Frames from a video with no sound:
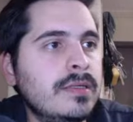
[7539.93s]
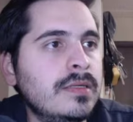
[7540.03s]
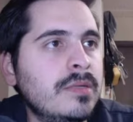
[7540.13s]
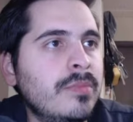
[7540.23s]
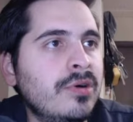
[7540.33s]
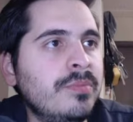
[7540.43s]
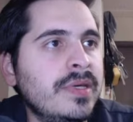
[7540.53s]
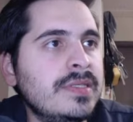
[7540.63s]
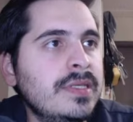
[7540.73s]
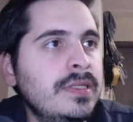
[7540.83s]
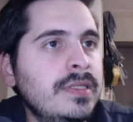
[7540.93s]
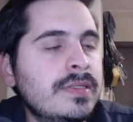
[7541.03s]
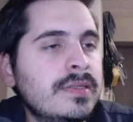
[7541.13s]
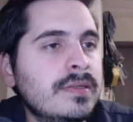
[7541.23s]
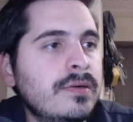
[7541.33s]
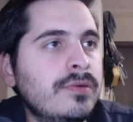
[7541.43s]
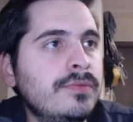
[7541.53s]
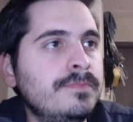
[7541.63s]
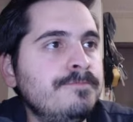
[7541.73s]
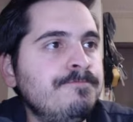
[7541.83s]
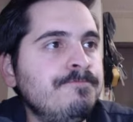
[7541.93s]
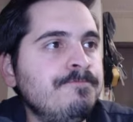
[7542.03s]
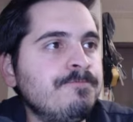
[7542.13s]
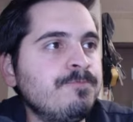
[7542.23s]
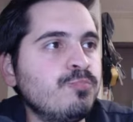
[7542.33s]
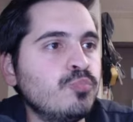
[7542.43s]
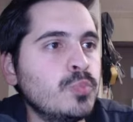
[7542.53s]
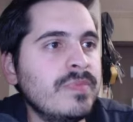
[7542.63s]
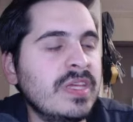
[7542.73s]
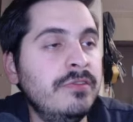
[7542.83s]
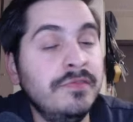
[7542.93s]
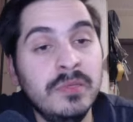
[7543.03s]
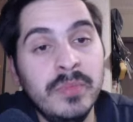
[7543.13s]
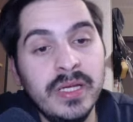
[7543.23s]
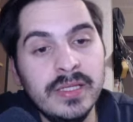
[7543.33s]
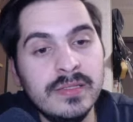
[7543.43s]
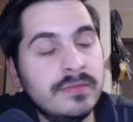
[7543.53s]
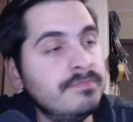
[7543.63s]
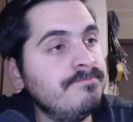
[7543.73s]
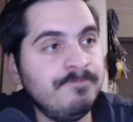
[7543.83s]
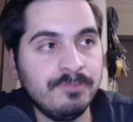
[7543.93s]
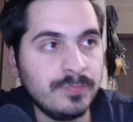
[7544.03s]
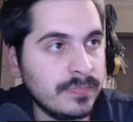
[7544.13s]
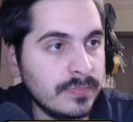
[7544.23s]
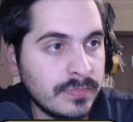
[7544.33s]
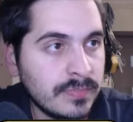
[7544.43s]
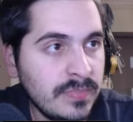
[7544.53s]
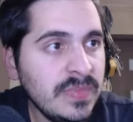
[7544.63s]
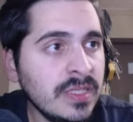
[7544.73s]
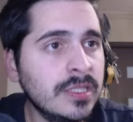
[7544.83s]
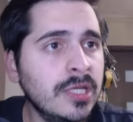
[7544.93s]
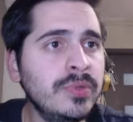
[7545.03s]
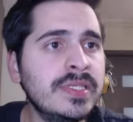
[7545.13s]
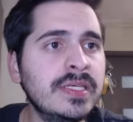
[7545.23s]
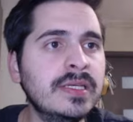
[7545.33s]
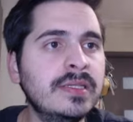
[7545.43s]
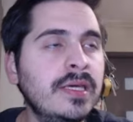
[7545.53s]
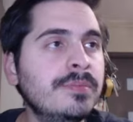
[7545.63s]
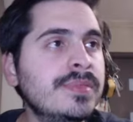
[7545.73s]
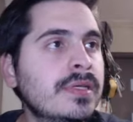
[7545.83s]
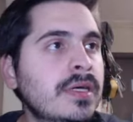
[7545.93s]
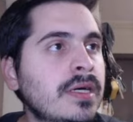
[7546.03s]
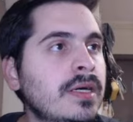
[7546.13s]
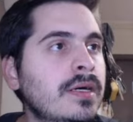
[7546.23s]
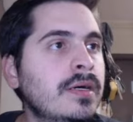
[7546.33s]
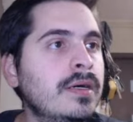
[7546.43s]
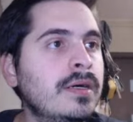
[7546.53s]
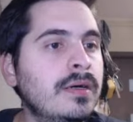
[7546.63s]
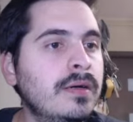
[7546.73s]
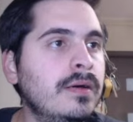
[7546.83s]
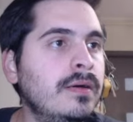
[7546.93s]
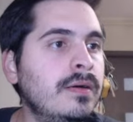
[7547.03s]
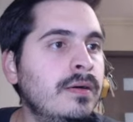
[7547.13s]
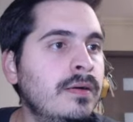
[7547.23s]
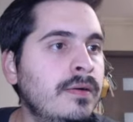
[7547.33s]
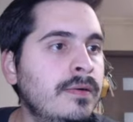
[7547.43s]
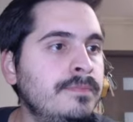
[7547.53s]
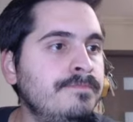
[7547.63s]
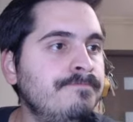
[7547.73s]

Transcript: about Man City. So 15 minutes till we see the teams. um